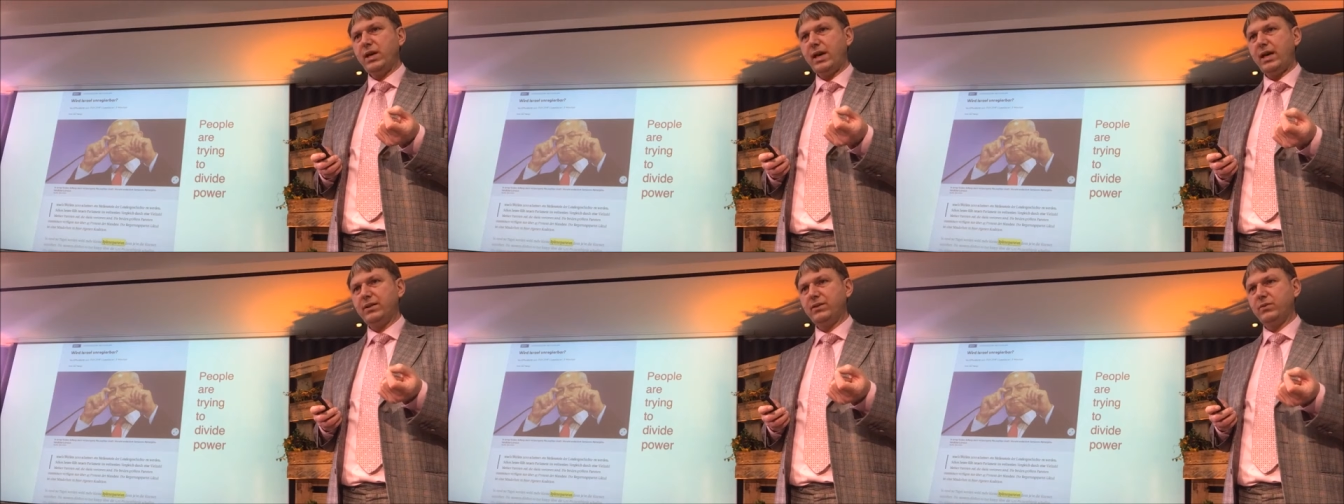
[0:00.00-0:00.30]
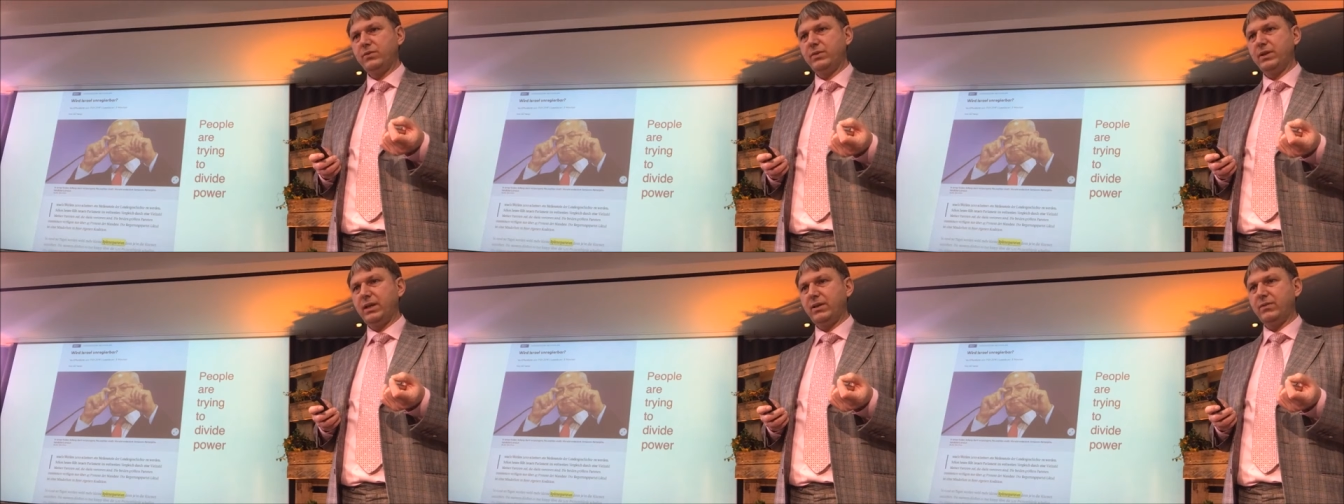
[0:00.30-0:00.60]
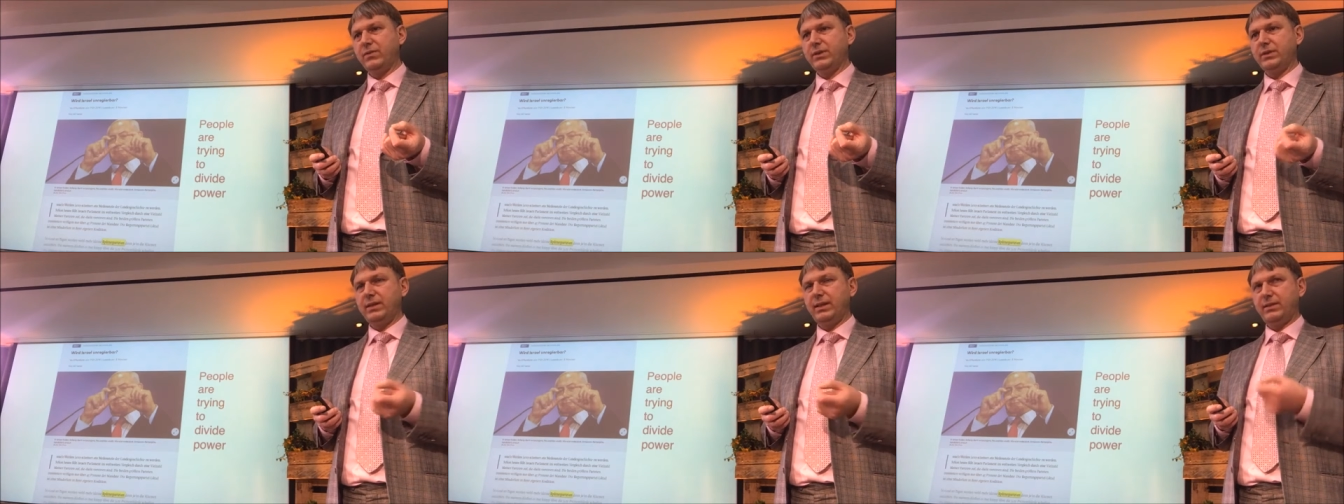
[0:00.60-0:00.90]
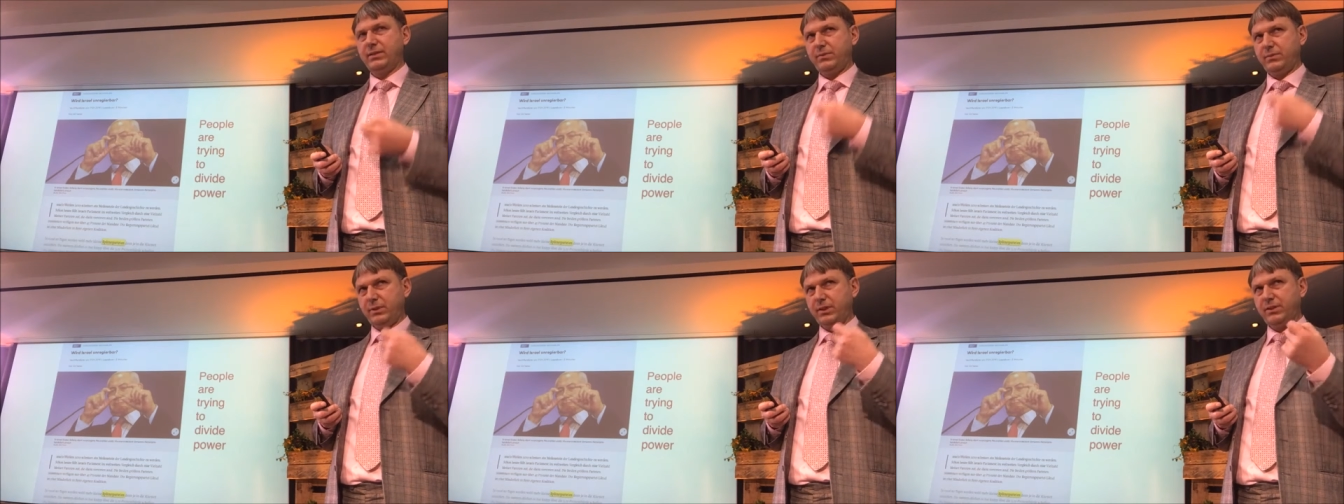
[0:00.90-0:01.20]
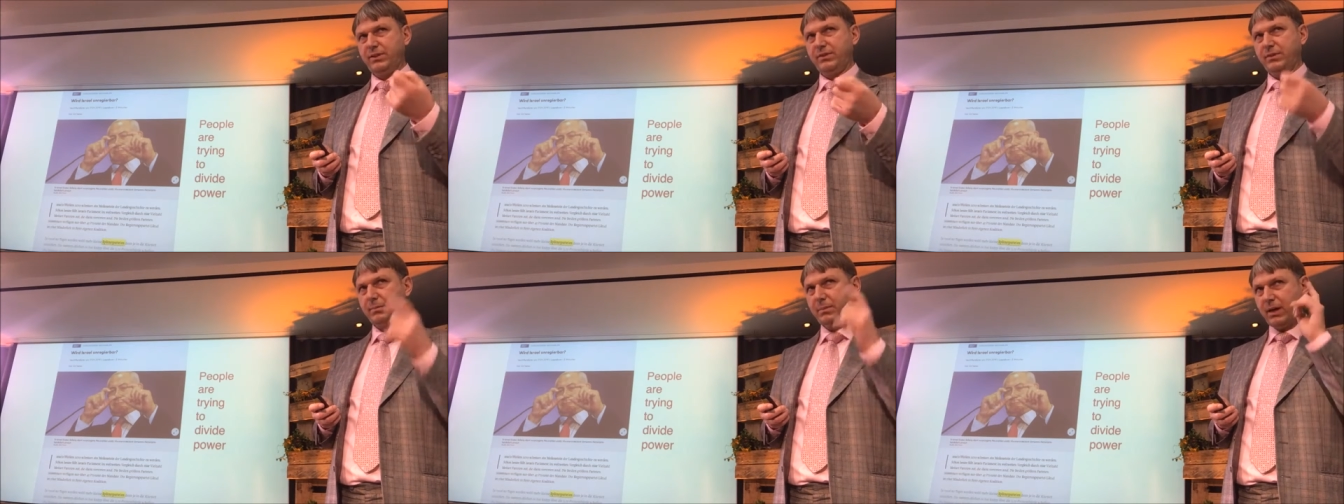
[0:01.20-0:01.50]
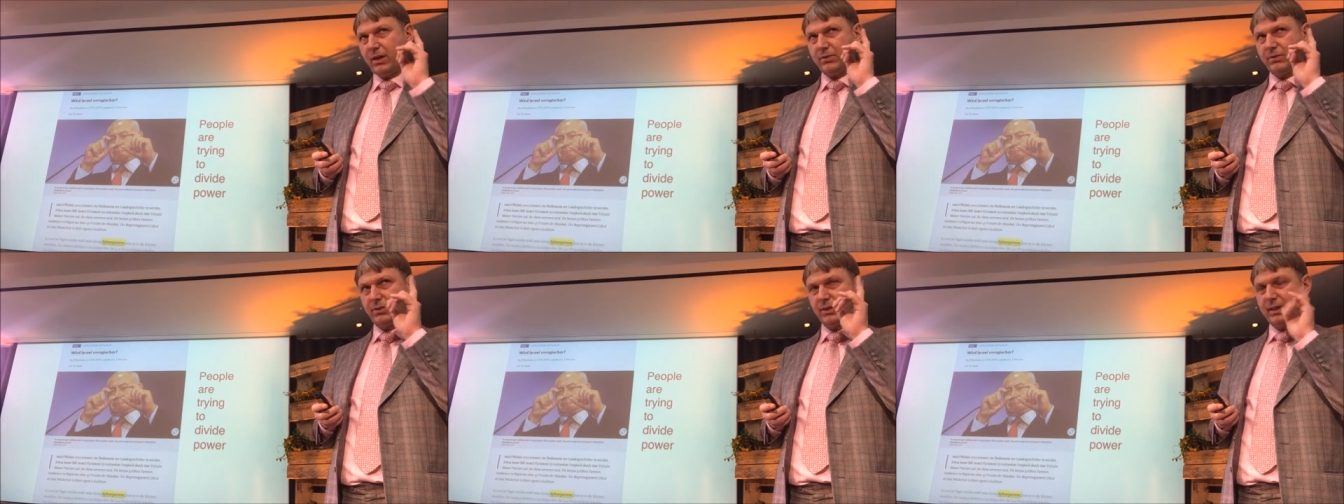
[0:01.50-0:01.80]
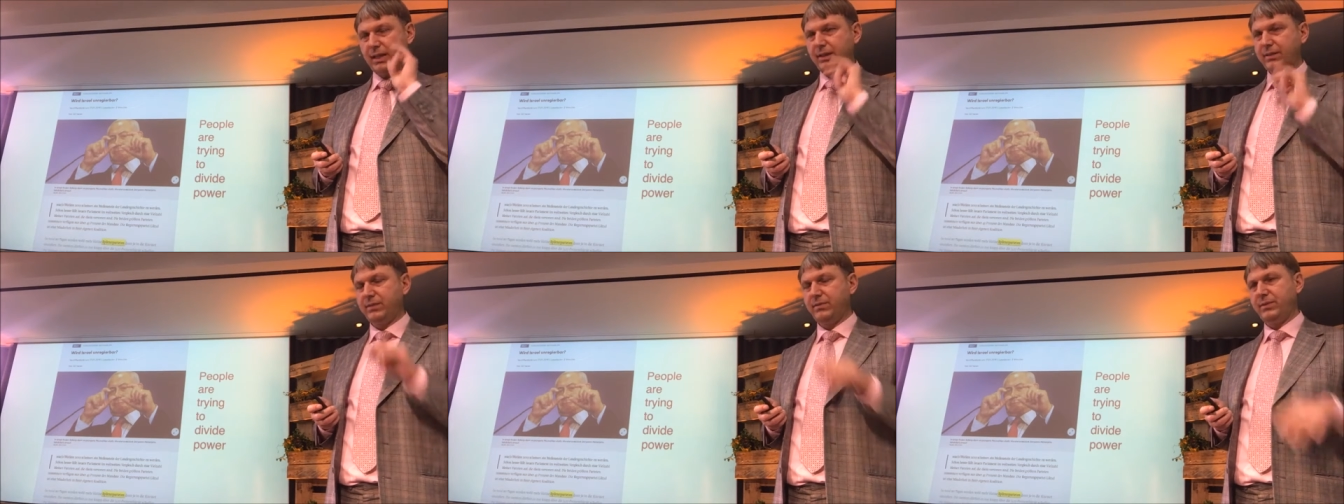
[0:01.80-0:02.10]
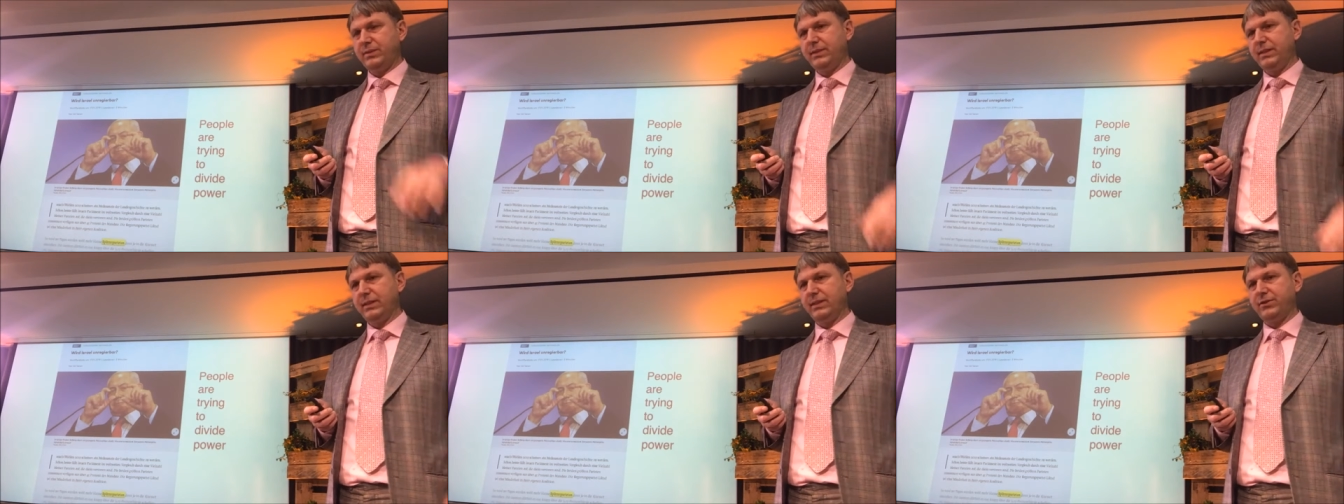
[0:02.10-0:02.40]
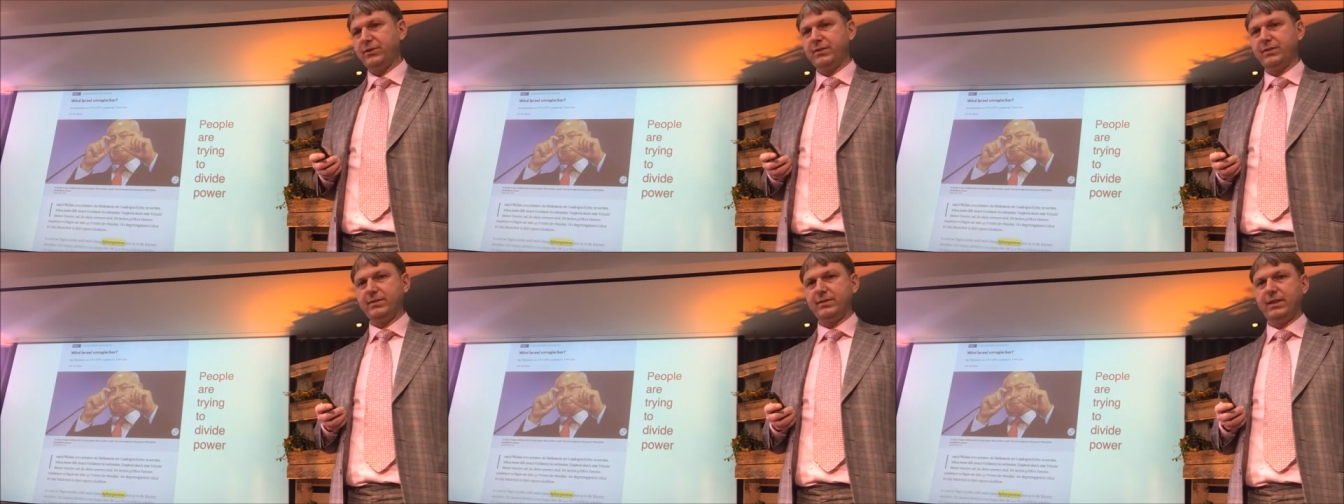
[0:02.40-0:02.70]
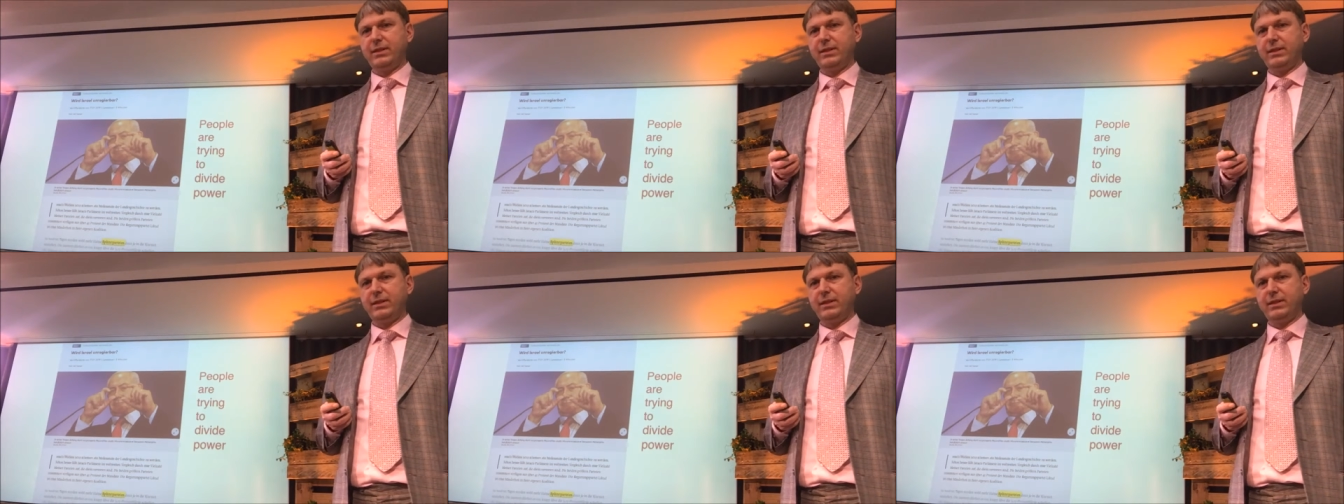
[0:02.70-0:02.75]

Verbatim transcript: kind of governance which is about collective intelligence